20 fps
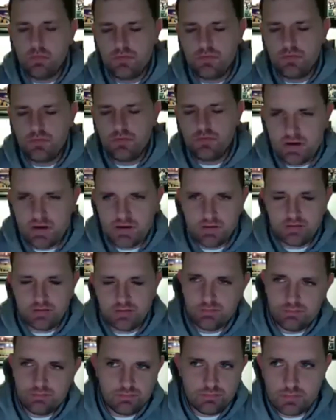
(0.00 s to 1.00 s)
spent
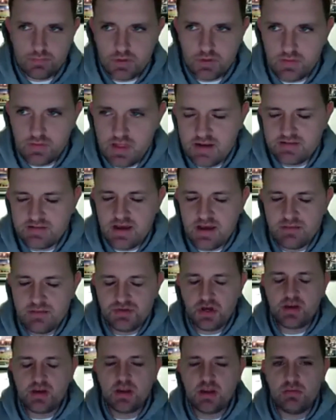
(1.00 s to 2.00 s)
a lot of time
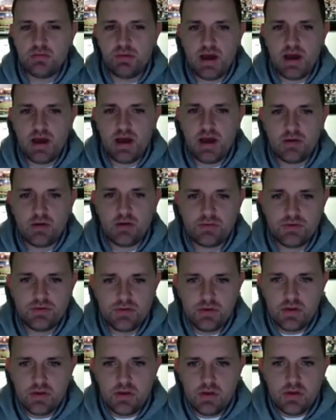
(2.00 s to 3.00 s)
talking about
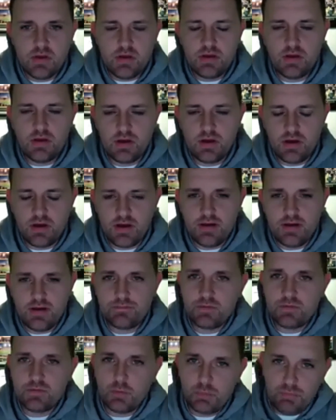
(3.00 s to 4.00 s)
uh,
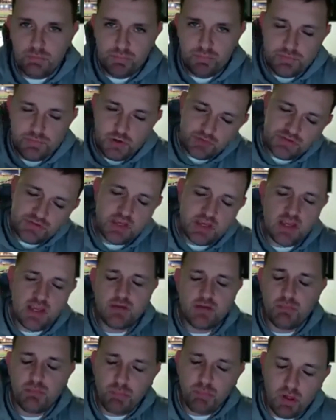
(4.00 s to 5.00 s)
the, your team
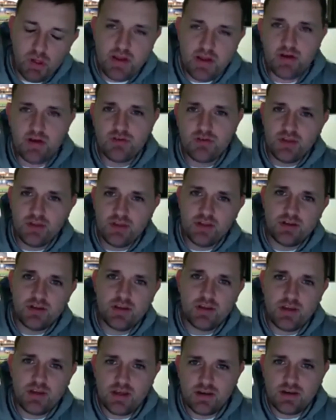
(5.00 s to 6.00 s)
and players and, and